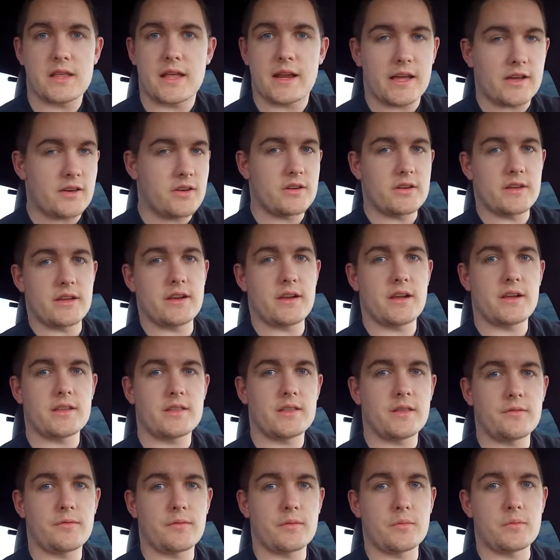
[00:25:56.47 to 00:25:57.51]
Then I couldn't hear
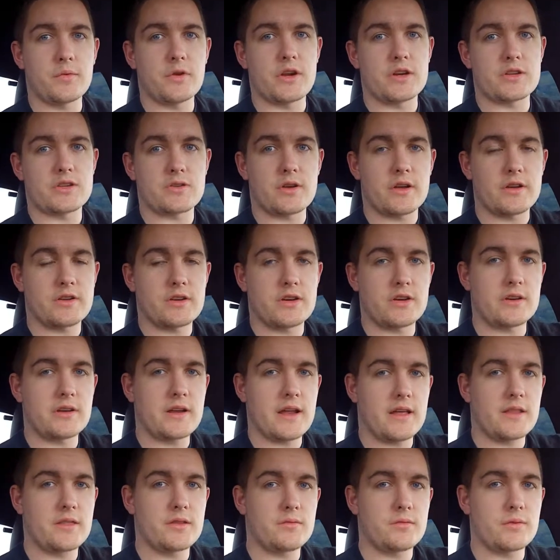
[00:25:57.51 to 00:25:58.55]
anything from the rears, so I turned
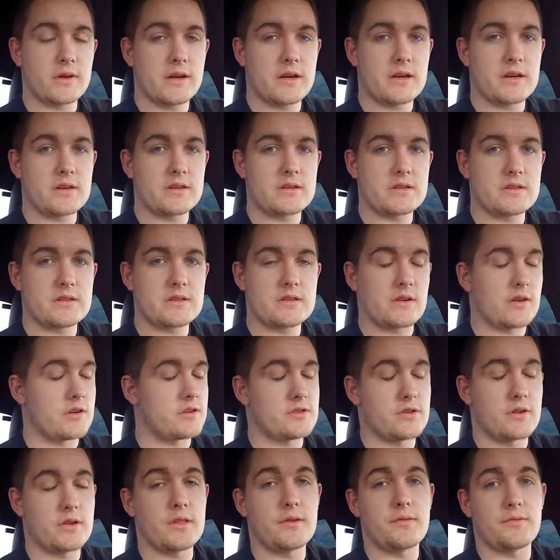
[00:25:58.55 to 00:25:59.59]
down the
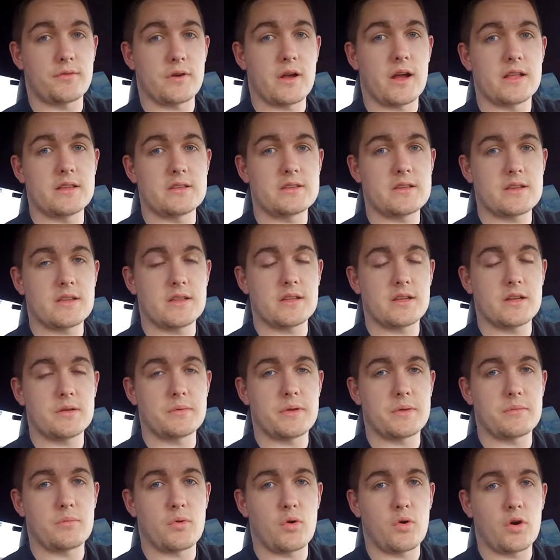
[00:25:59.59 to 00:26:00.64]
the fronts a little
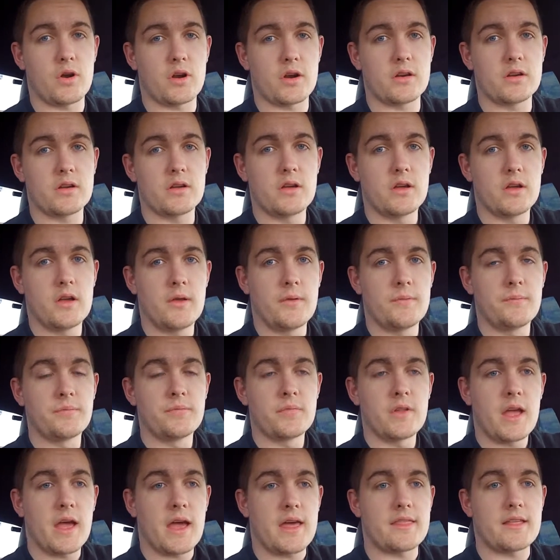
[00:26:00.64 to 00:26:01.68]
bit more,
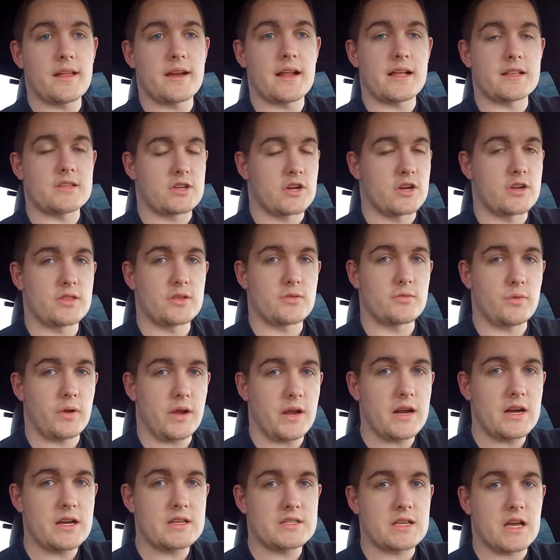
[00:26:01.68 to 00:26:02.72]
and then I turned the
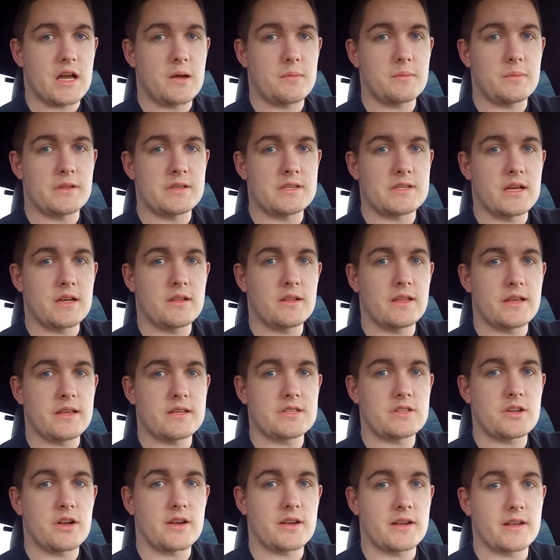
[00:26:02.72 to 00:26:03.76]
rears up until they
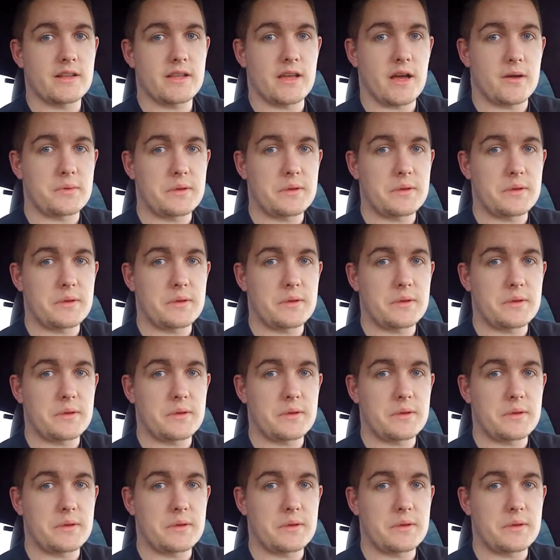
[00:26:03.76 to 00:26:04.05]
started